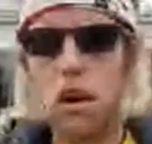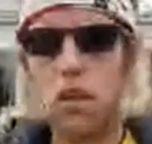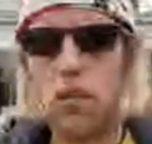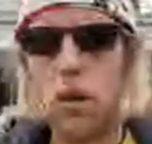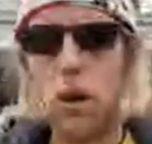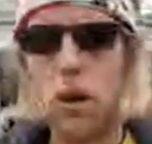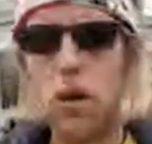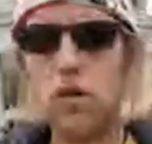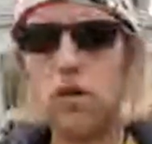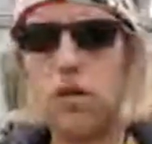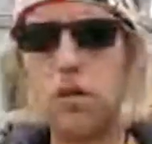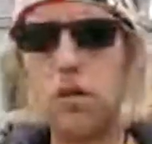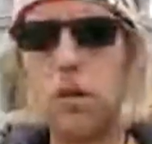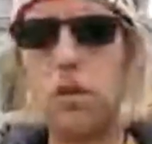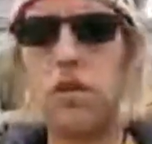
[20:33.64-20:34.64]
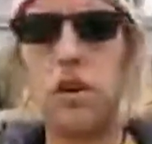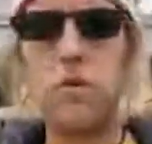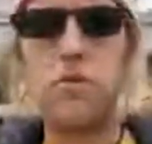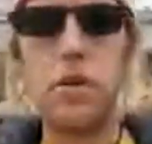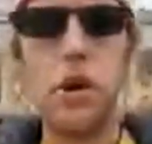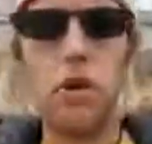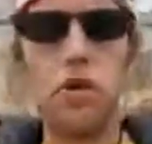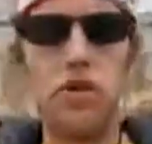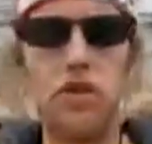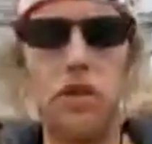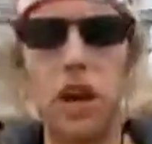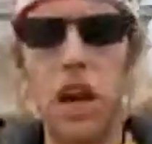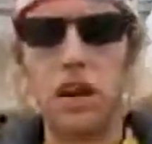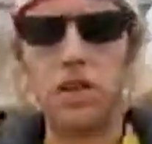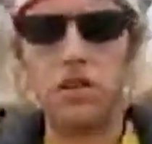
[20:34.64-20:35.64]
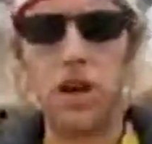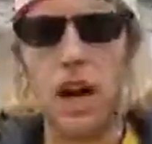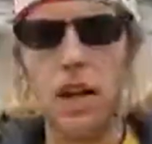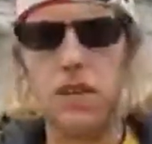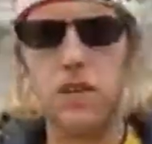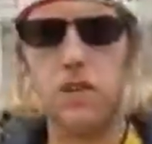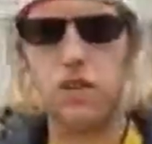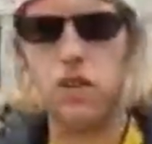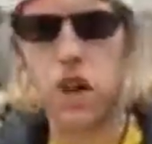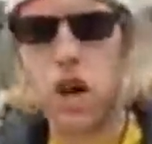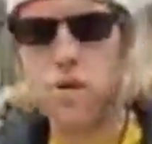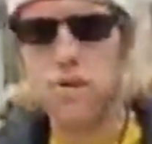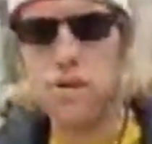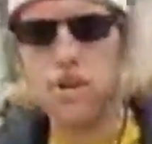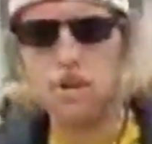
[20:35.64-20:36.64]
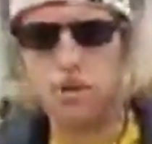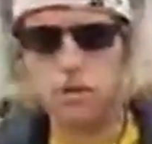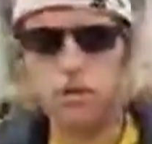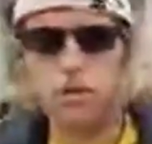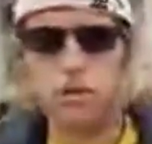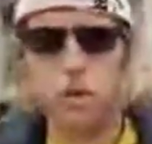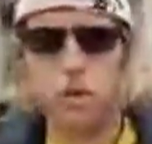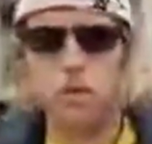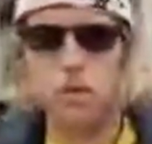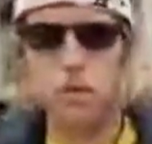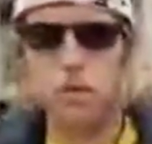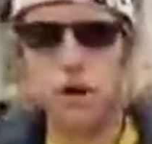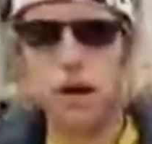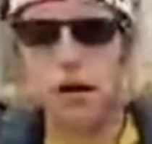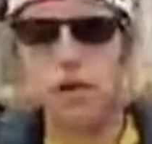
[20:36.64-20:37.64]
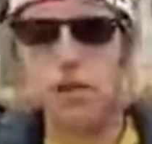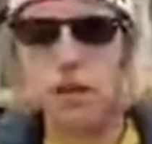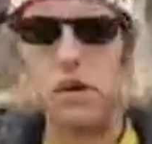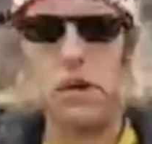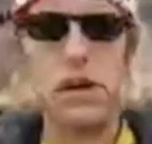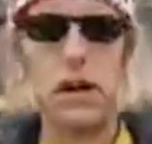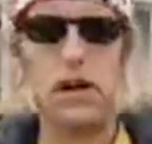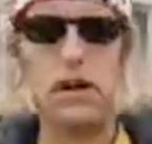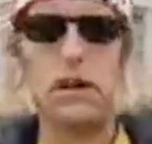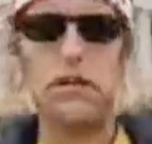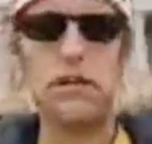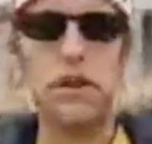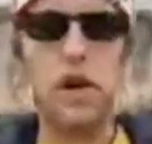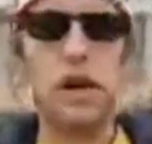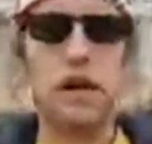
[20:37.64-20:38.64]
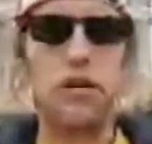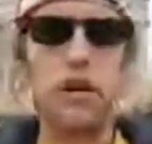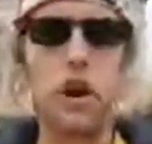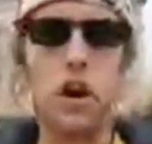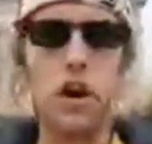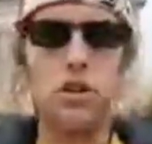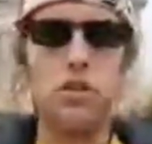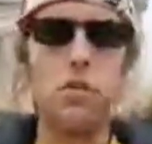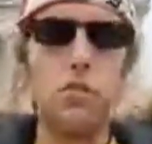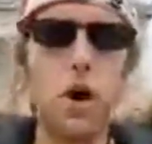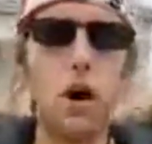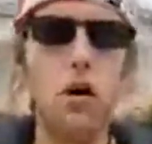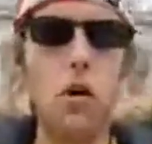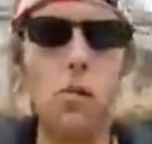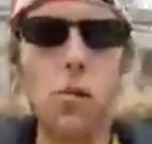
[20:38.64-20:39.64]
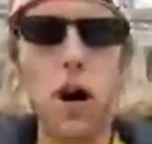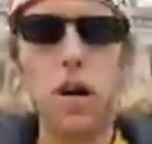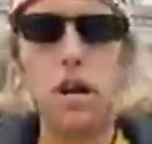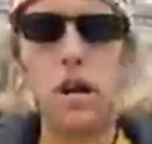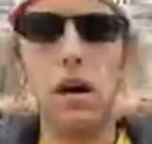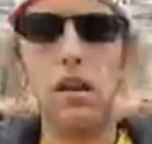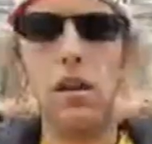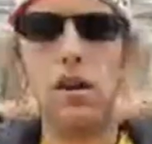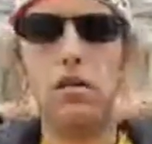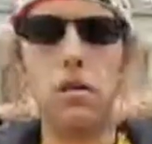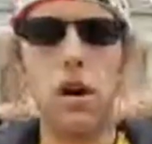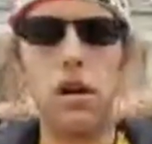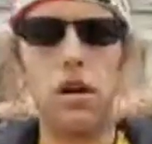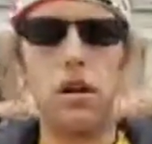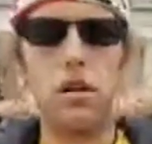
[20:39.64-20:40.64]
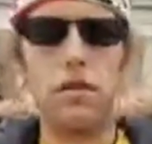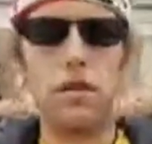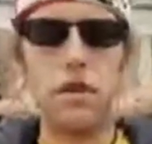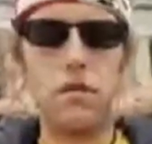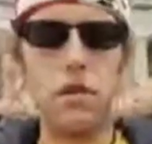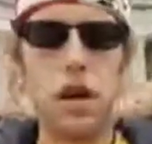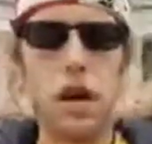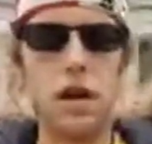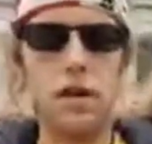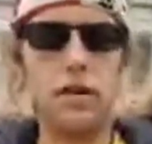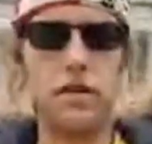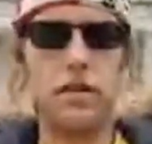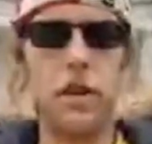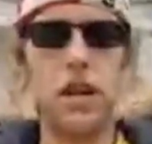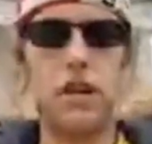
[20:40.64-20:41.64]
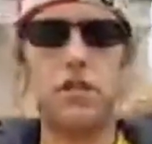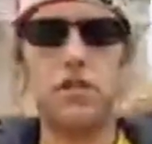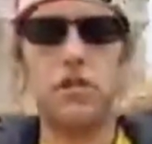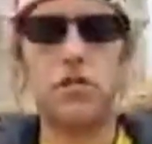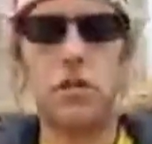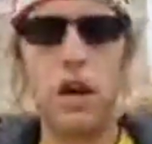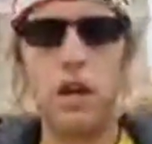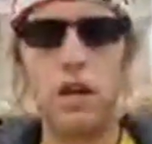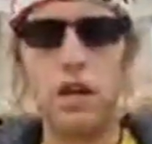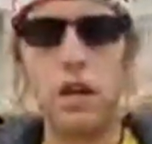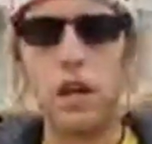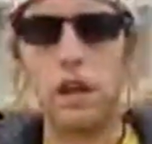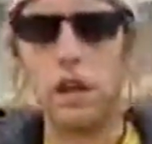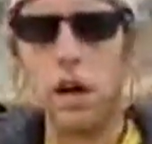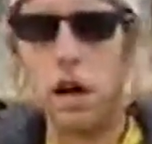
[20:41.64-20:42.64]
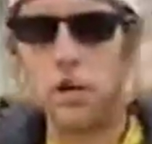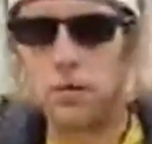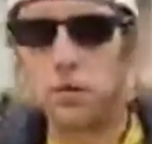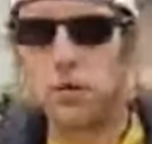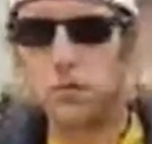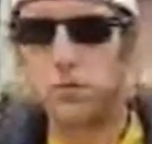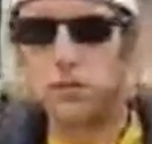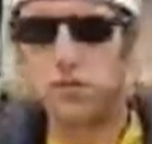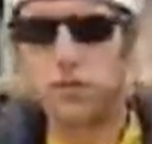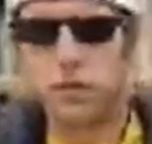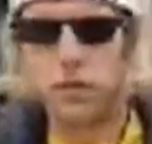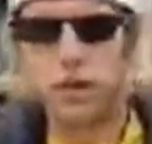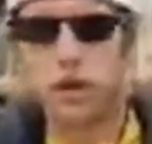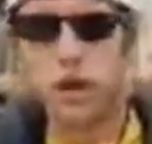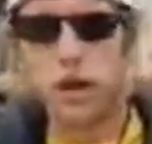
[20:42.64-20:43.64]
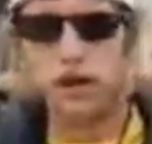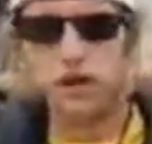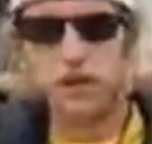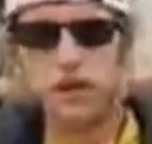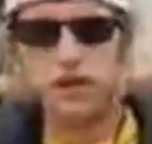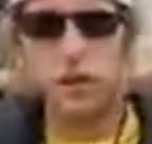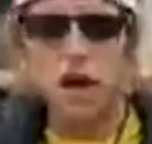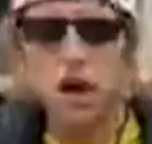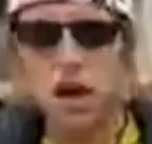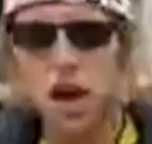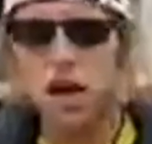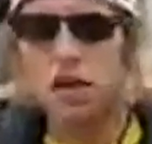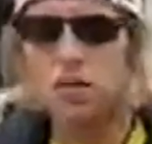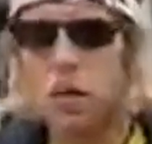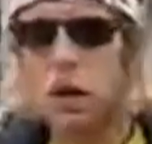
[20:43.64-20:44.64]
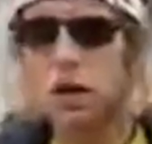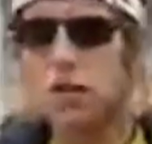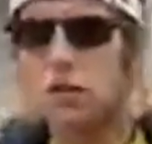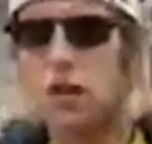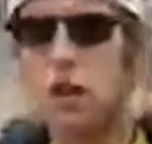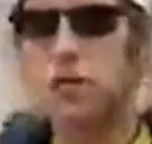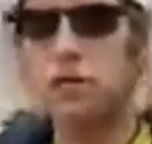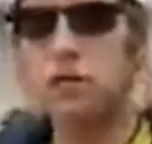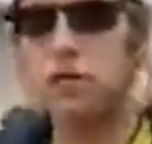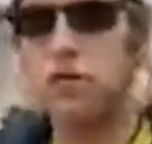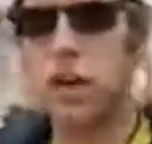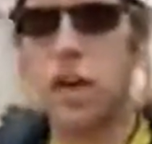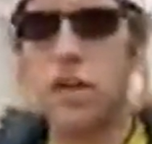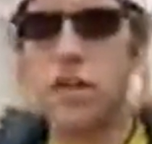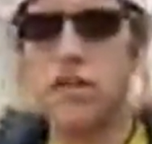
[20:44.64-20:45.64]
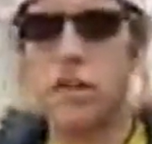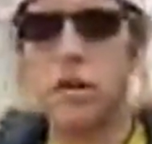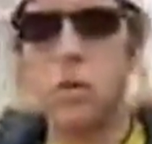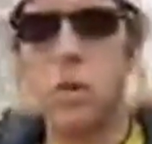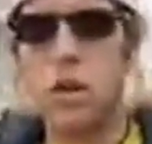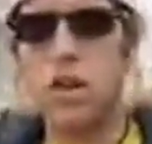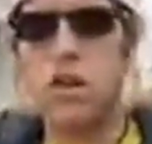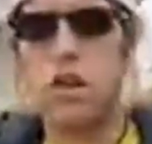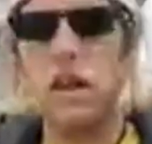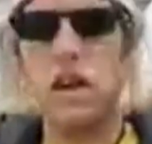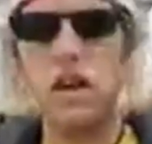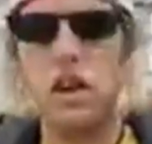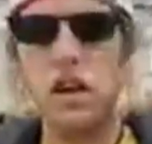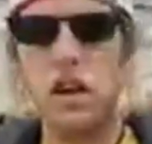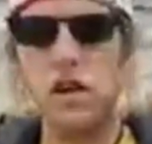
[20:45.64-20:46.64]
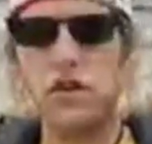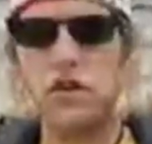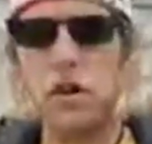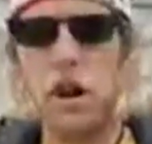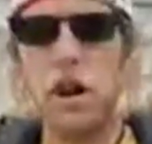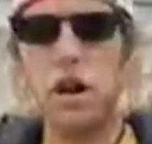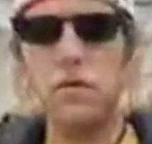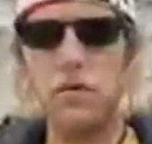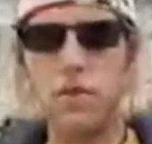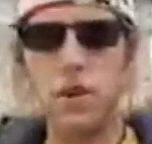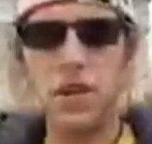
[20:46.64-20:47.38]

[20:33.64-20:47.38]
But all duties, imposts, and excises shall be uniform throughout the United States, to borrow money on the credit of the United States, to regulate commerce with foreign nations and among several states and with the Indian tribes,